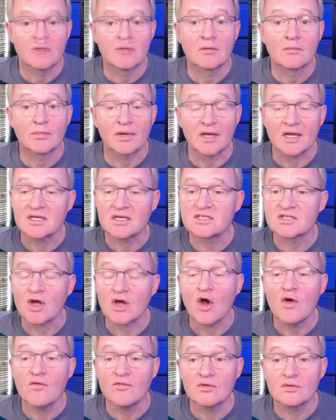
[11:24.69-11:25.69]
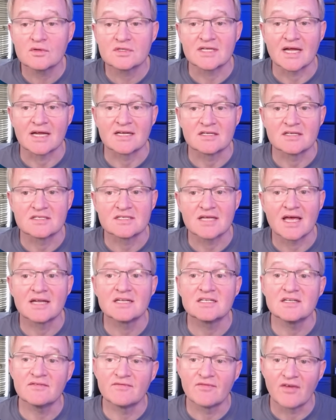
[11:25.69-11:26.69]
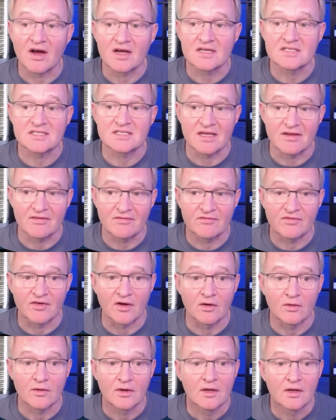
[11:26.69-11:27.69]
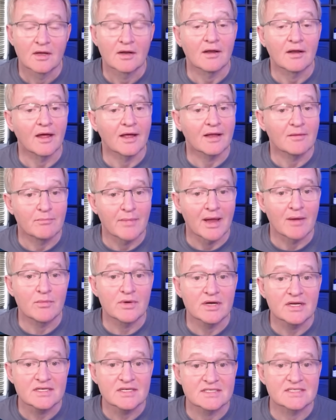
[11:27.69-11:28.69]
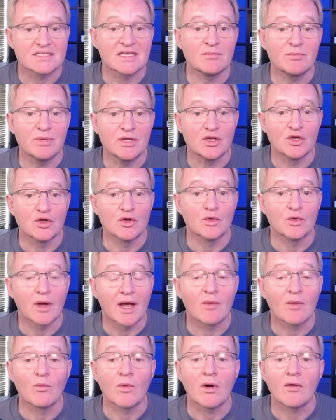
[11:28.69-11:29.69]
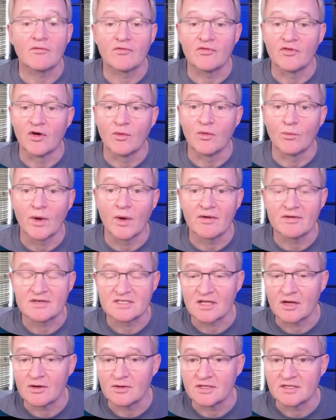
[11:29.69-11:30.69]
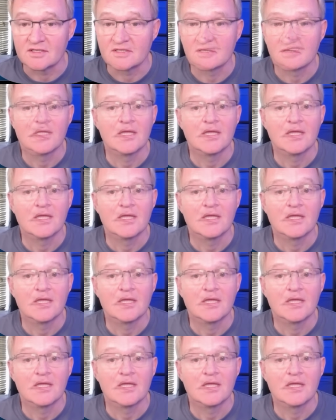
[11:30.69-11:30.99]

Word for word: plus overall status and device info like memory, CPU and what firmware his load is.